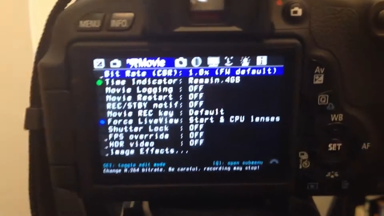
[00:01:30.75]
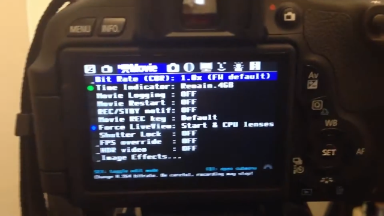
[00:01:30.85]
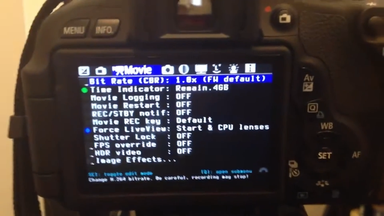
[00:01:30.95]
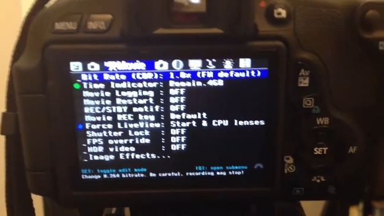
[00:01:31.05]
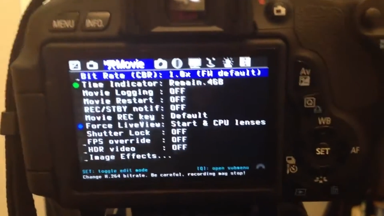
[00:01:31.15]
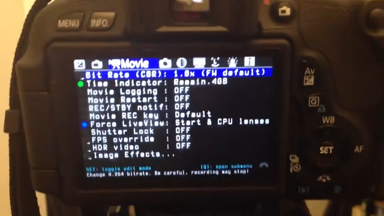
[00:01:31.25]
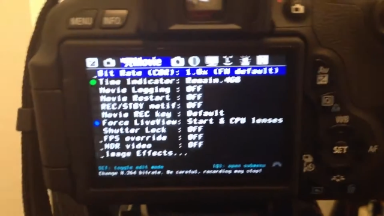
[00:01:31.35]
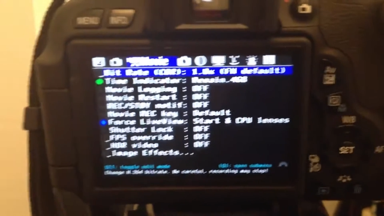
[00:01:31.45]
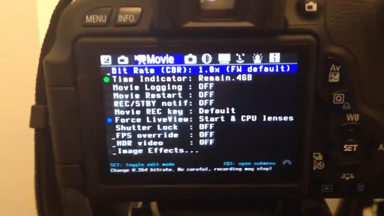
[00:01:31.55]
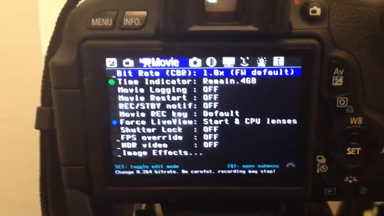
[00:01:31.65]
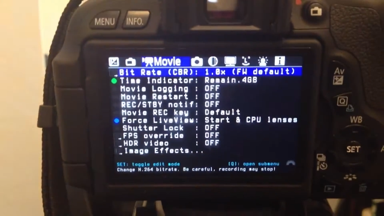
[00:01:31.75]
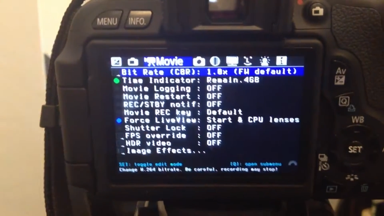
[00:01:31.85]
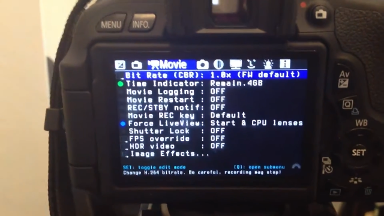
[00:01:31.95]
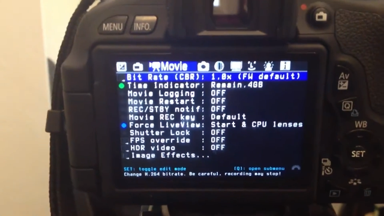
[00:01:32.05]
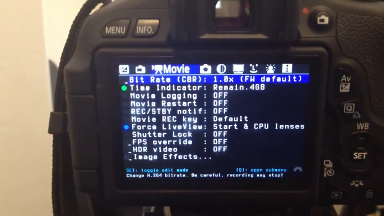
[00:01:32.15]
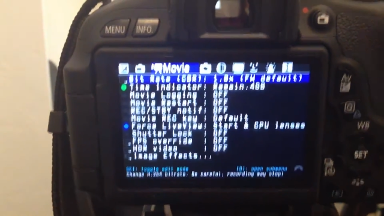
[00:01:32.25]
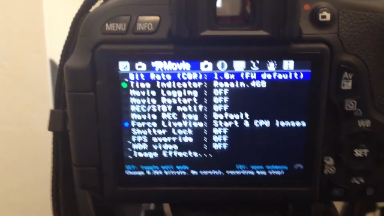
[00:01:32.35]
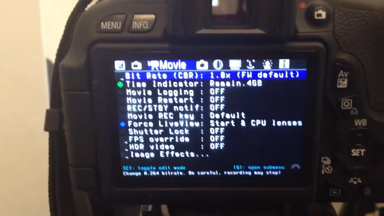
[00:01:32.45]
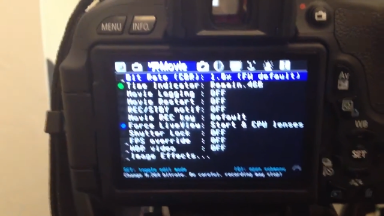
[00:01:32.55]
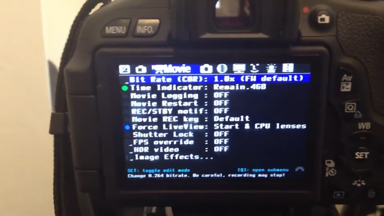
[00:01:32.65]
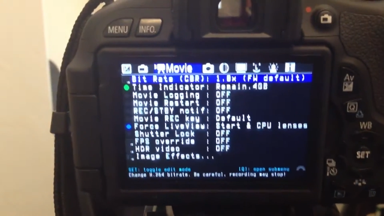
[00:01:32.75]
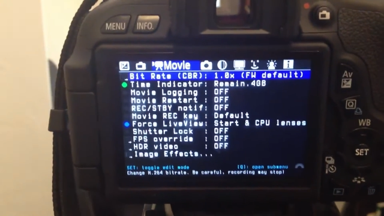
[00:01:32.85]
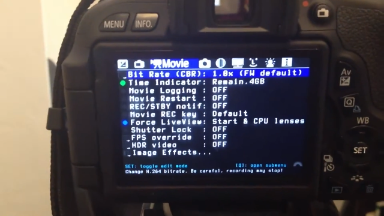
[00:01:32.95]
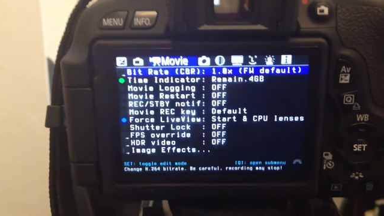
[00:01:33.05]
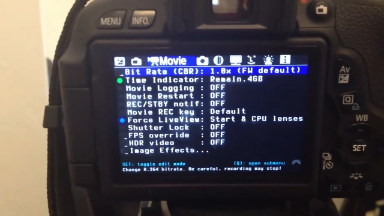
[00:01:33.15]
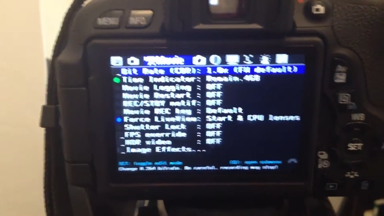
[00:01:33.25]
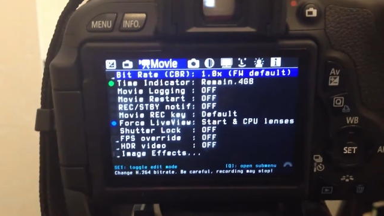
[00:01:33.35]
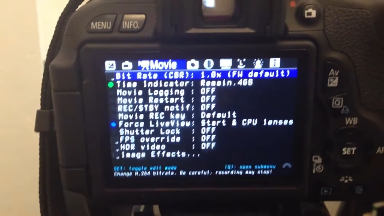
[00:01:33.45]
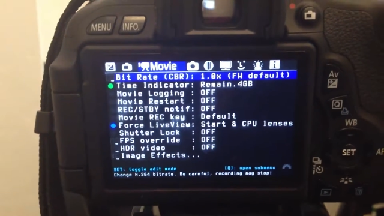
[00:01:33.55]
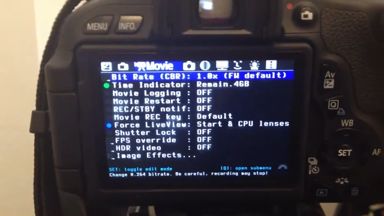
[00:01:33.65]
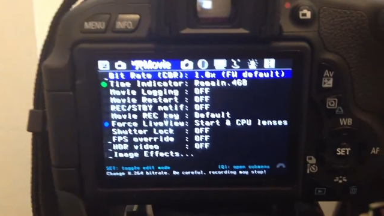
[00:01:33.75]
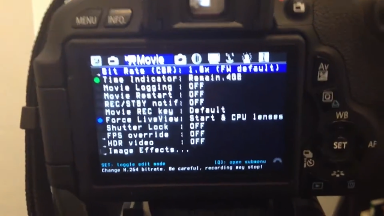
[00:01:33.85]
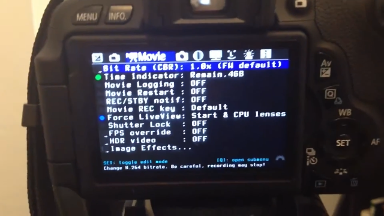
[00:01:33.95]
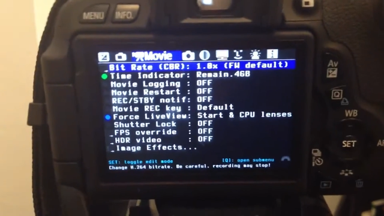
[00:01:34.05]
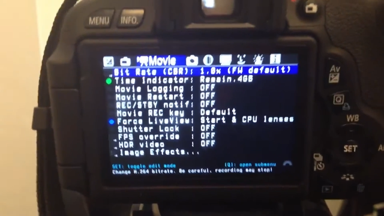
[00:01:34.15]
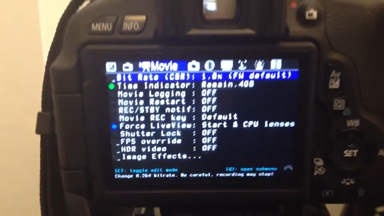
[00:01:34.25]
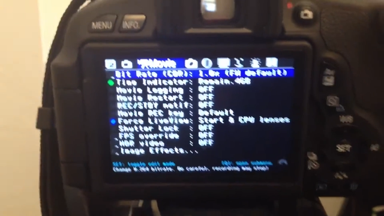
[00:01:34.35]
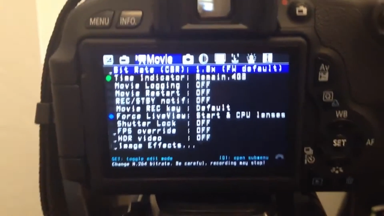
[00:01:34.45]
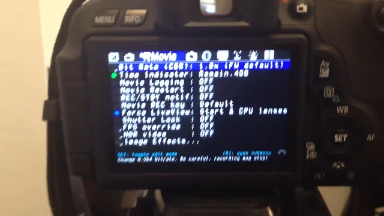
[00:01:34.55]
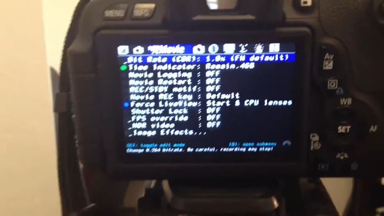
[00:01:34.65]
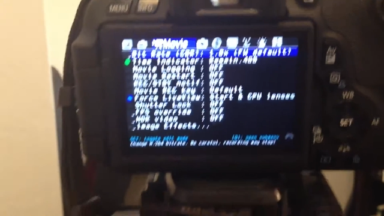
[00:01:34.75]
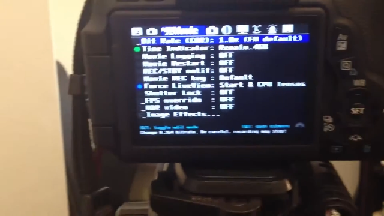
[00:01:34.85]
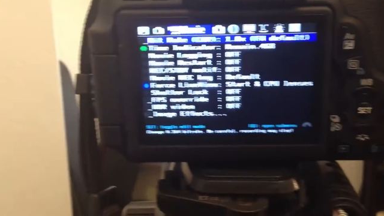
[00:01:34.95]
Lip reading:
No face is visible, so there are no lips to read.